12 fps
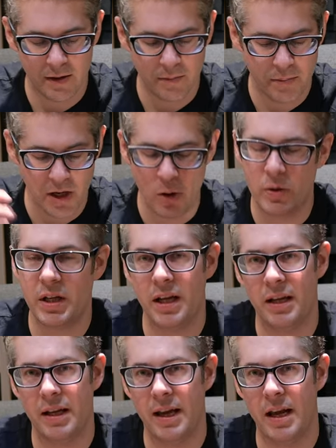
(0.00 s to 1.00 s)
beauty
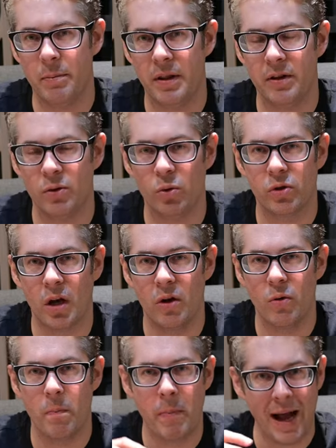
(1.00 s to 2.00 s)
in here, but there's
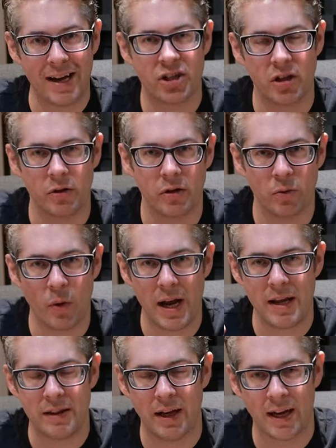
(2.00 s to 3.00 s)
also passion in the
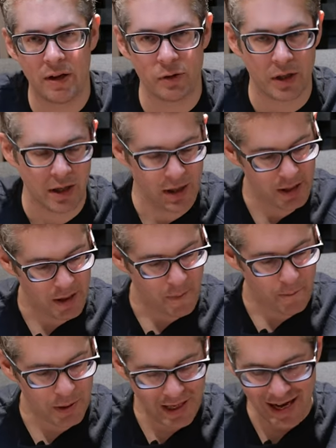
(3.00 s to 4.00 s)
way that Hauser
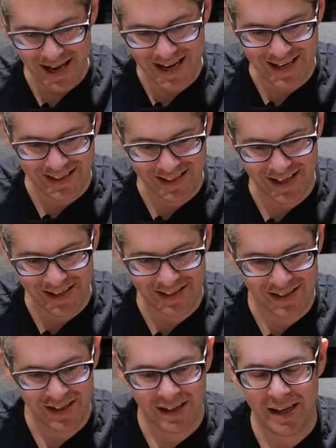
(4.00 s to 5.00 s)
plays
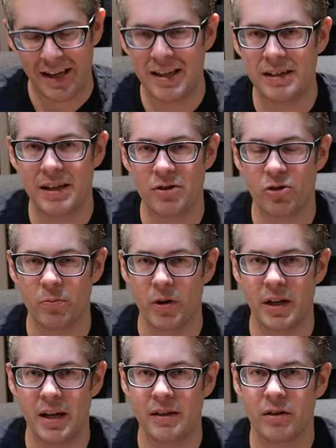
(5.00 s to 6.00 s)
his
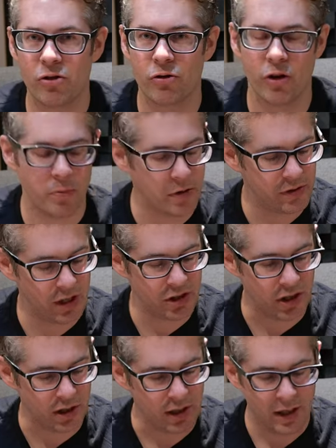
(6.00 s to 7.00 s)
instrument. He is a true
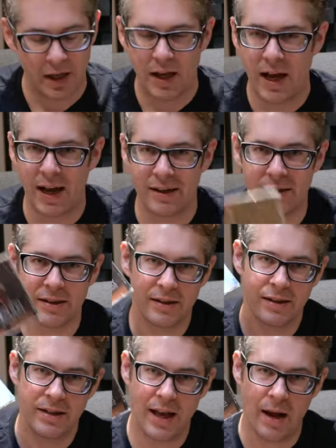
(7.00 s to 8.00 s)
musician. And
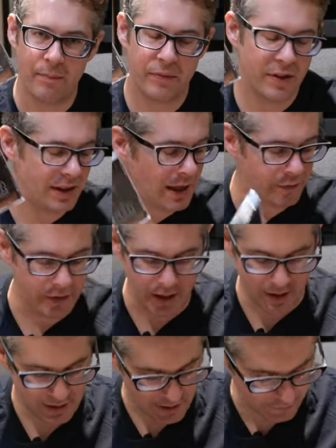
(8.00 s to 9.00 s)
yeah,
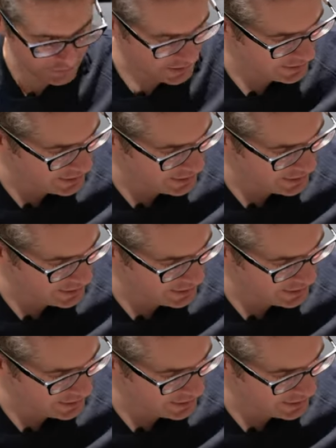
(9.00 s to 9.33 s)
lovely, lovely